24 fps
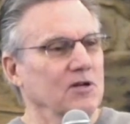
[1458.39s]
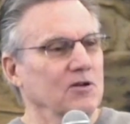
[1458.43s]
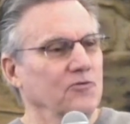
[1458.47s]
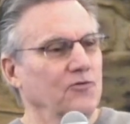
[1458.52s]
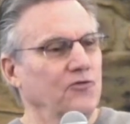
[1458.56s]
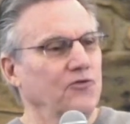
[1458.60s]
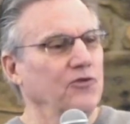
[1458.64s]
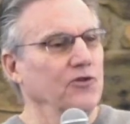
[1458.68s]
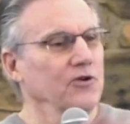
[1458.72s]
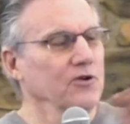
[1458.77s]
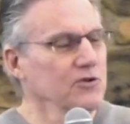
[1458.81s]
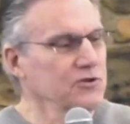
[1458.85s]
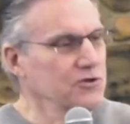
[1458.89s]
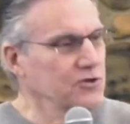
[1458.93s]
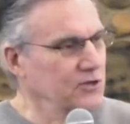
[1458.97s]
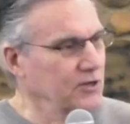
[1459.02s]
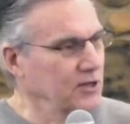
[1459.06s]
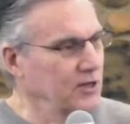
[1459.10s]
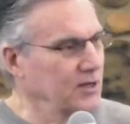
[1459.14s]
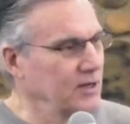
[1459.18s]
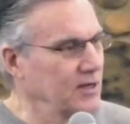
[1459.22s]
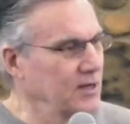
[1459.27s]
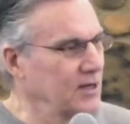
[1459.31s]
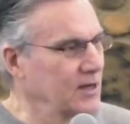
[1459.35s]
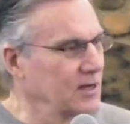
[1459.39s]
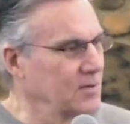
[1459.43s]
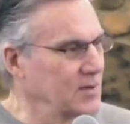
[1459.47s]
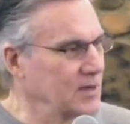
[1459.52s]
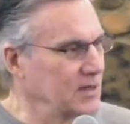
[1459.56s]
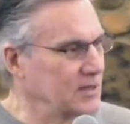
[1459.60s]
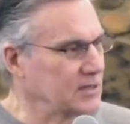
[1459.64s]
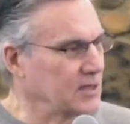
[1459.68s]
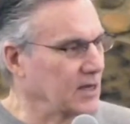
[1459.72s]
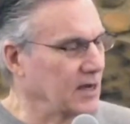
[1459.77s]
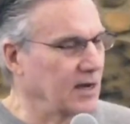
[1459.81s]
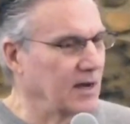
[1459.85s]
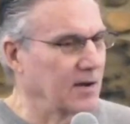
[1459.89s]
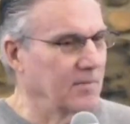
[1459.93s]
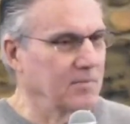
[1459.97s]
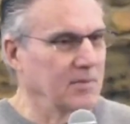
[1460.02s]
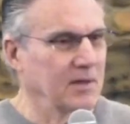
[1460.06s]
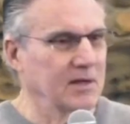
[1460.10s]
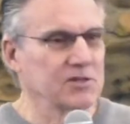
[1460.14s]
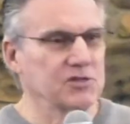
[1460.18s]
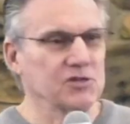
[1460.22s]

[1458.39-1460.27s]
confusion in the enemy's camp.